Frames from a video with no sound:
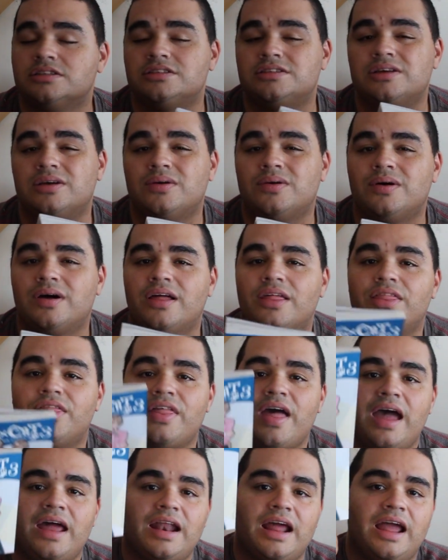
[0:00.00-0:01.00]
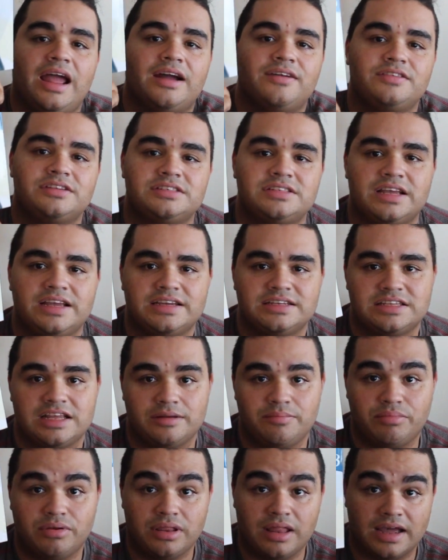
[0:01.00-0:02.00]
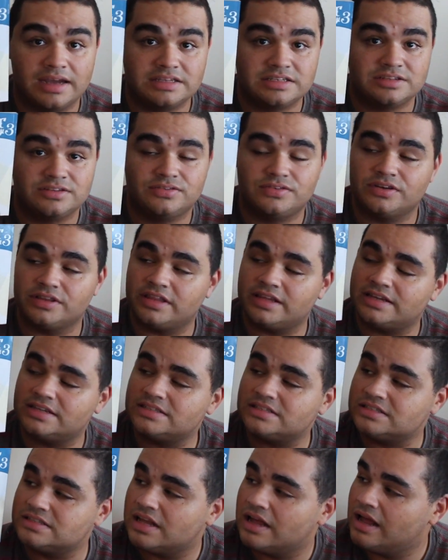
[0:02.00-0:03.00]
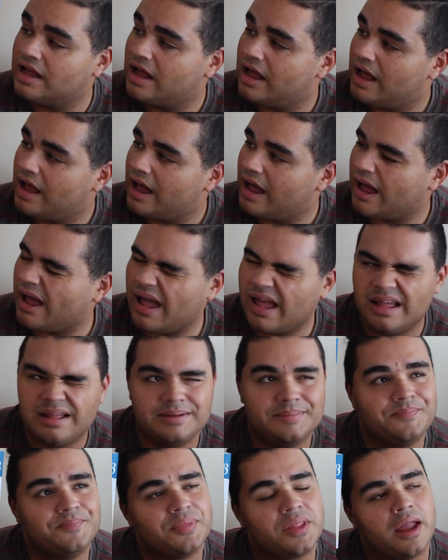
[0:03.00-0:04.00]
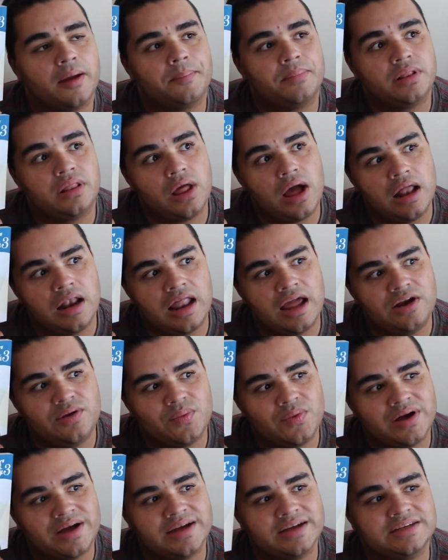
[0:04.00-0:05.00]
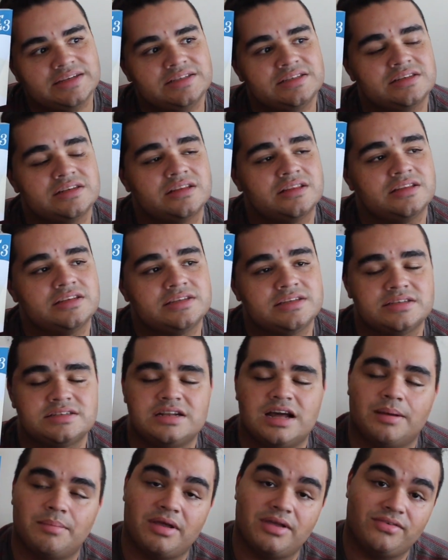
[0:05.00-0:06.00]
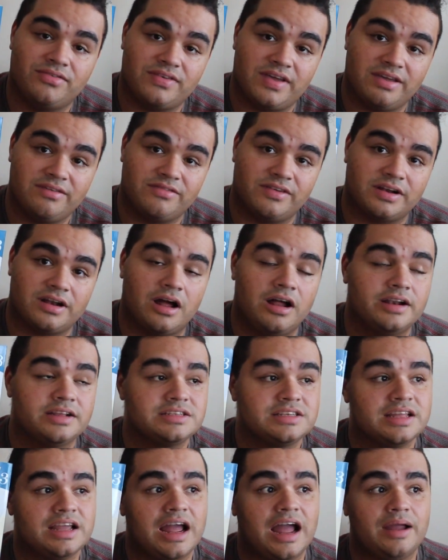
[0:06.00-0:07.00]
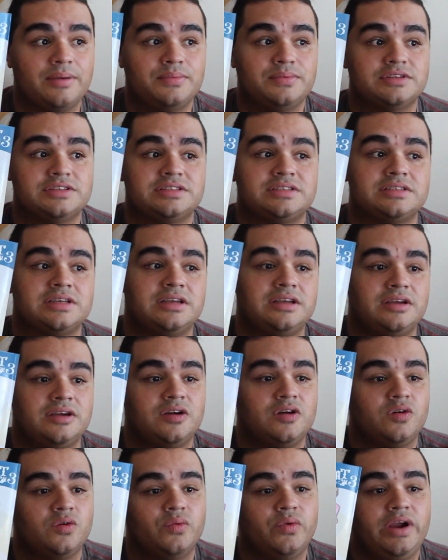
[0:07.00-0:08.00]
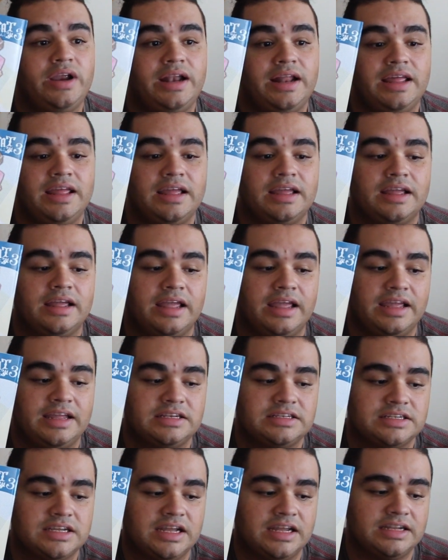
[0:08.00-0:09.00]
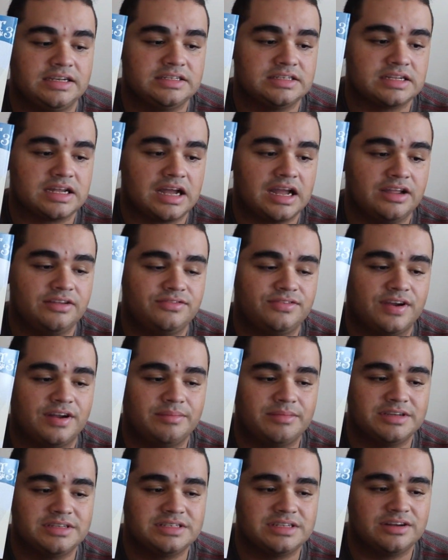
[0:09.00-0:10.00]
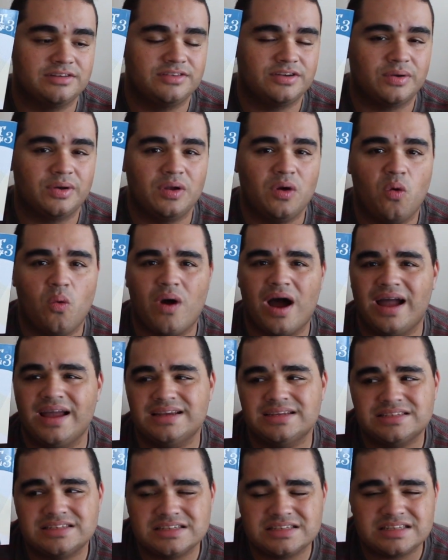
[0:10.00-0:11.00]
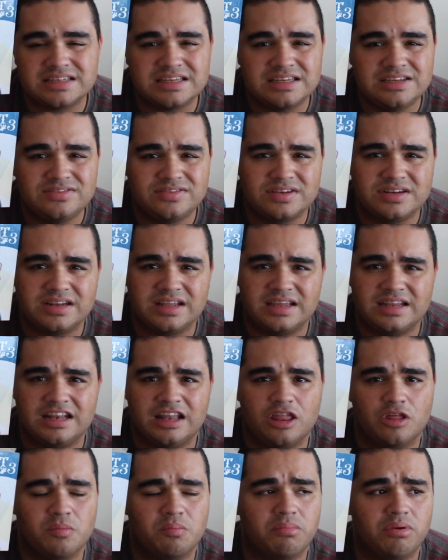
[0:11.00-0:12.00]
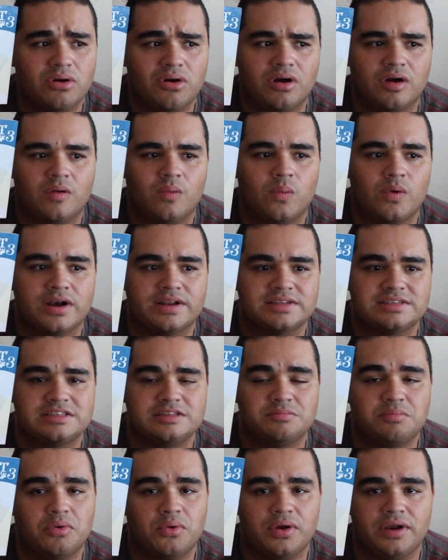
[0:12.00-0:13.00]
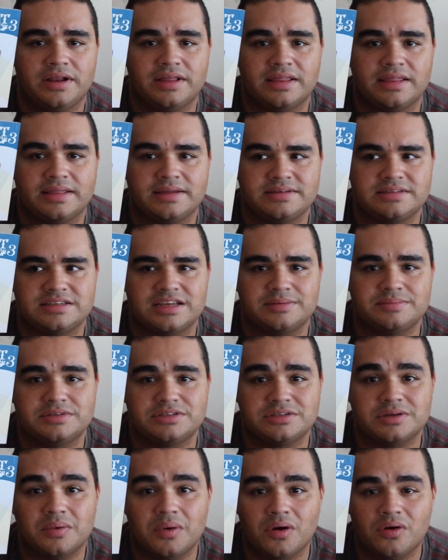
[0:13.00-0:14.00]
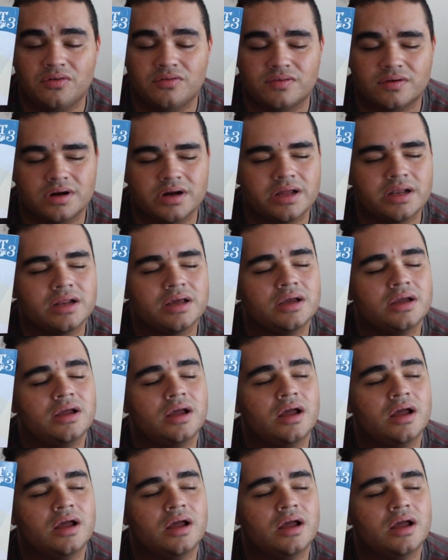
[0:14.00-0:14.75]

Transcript: So that I have to say is a plus for this. Um, plotline wise, this is not my favorite. Honestly, I was reading it and I found myself going, why is this even in the book? What is the point of this? I'm so over it.